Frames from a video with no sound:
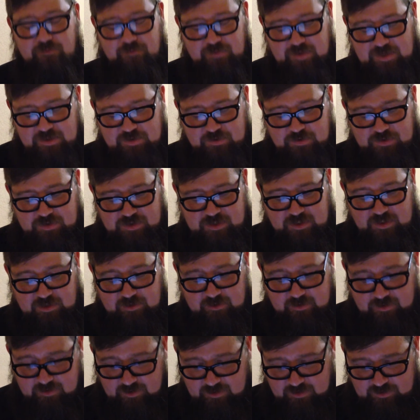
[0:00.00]

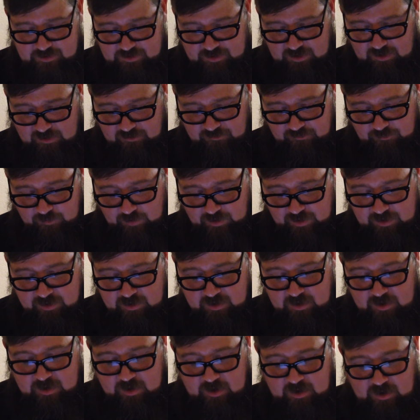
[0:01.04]
Interesting stuff, right?
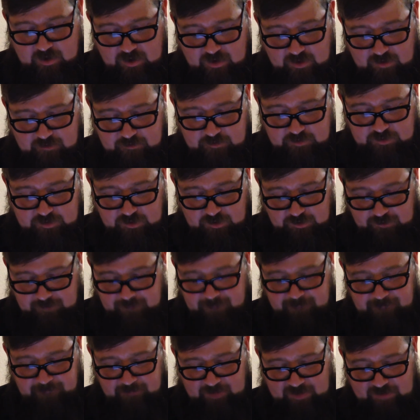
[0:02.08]

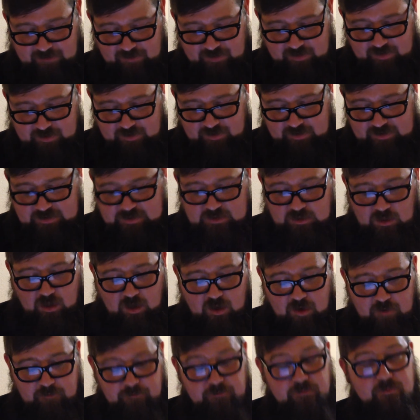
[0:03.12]
So even in
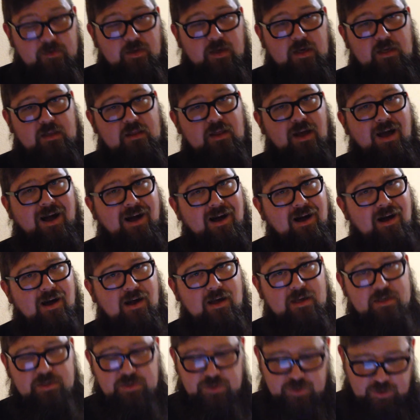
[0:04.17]
Islam, like the
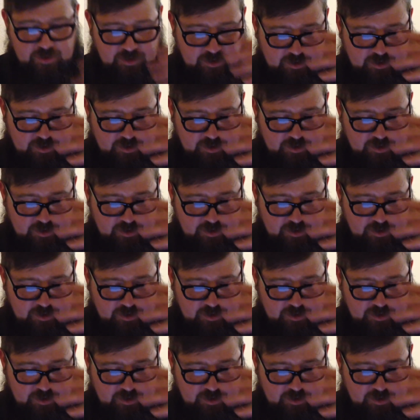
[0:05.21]
Hajj